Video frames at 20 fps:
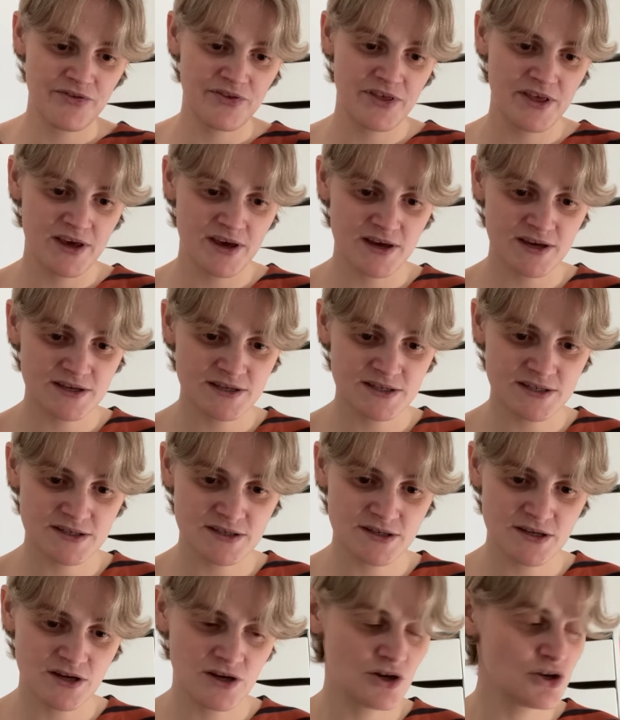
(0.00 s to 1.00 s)

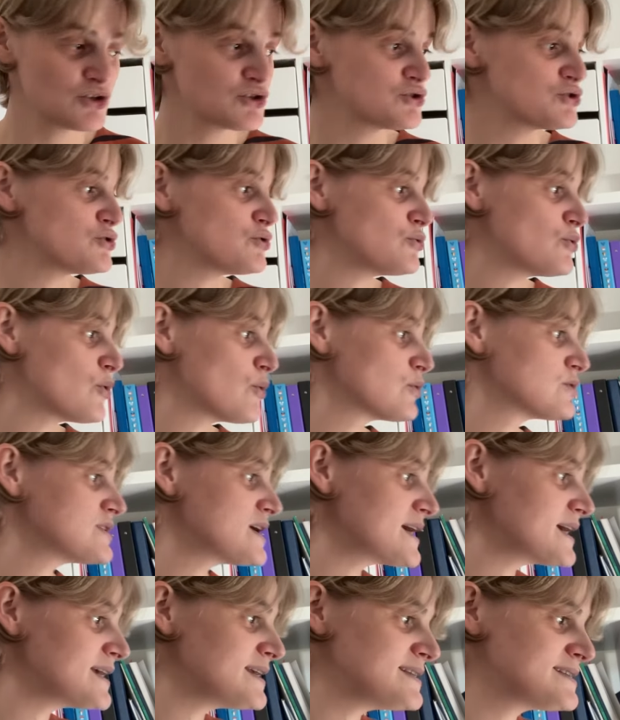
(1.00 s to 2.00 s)
this 2 whole
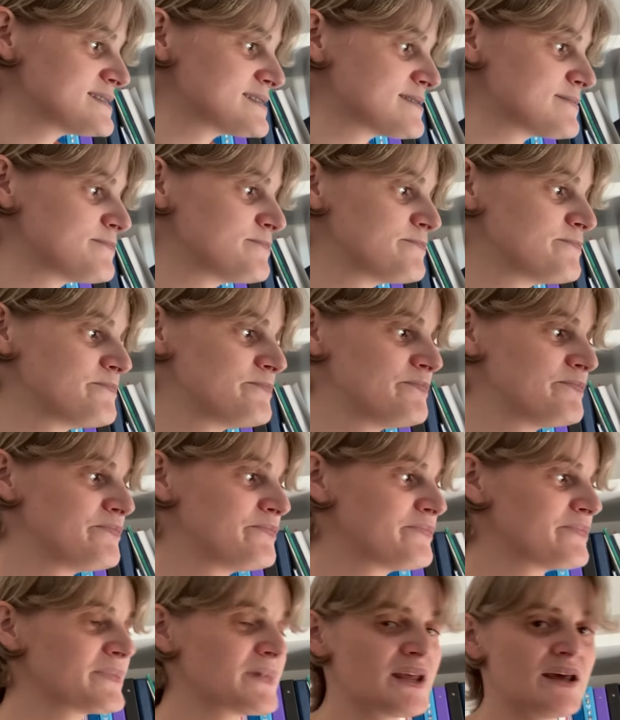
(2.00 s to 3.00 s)
days.
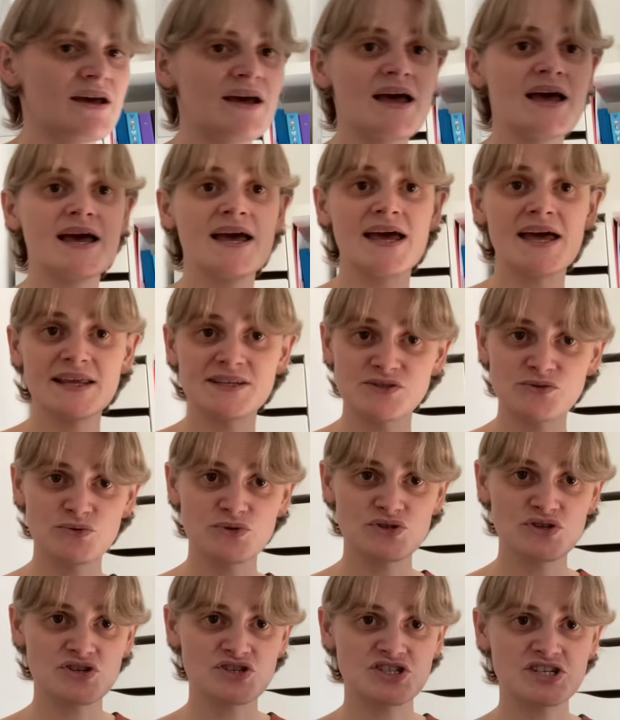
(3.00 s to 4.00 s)
It's
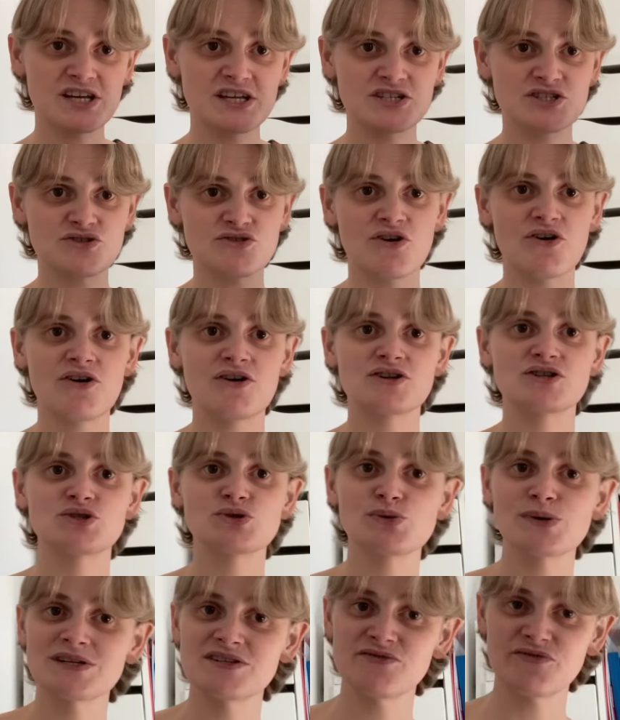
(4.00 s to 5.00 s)
also stitched on
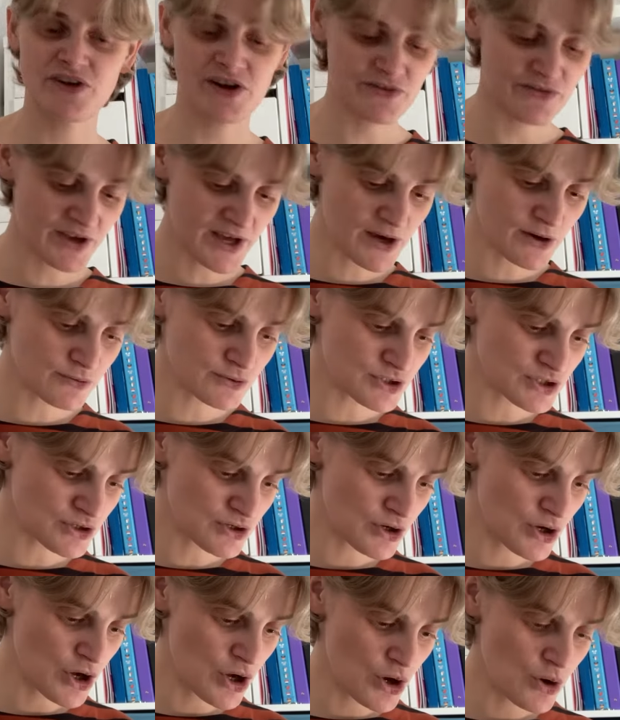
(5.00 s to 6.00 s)
25 count,
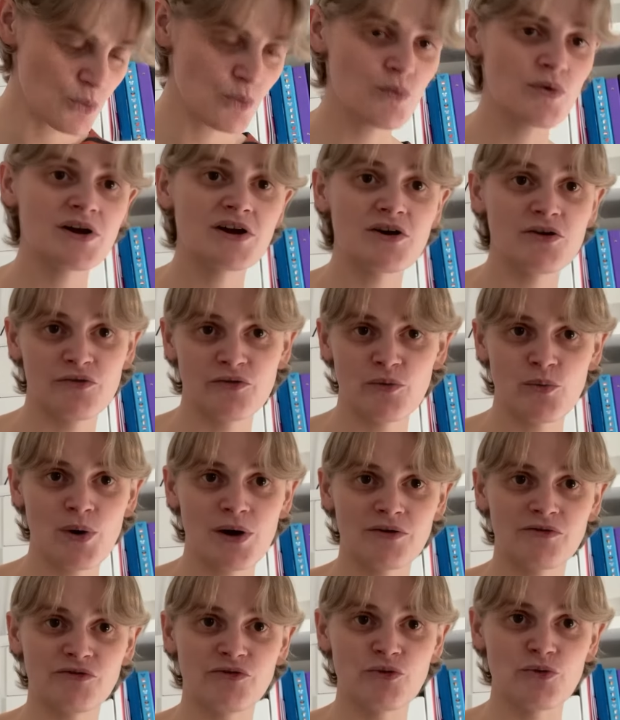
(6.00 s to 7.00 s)

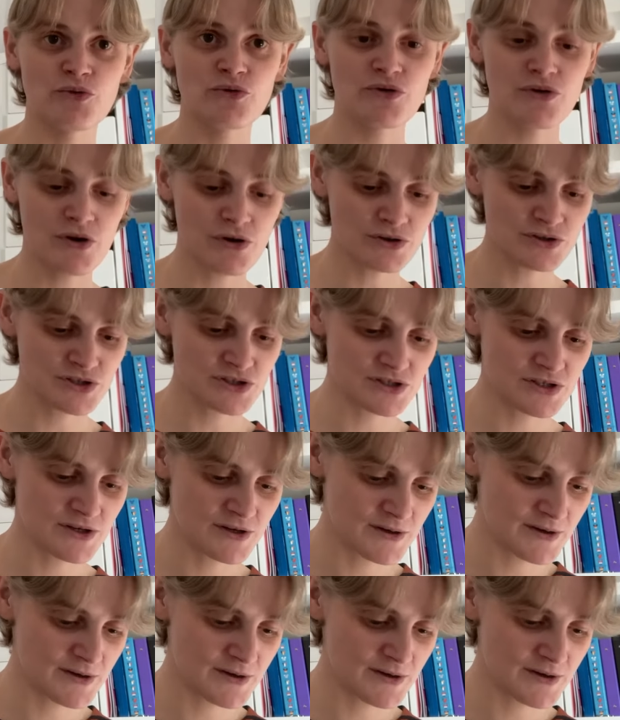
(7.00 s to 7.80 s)
1/1 full cross.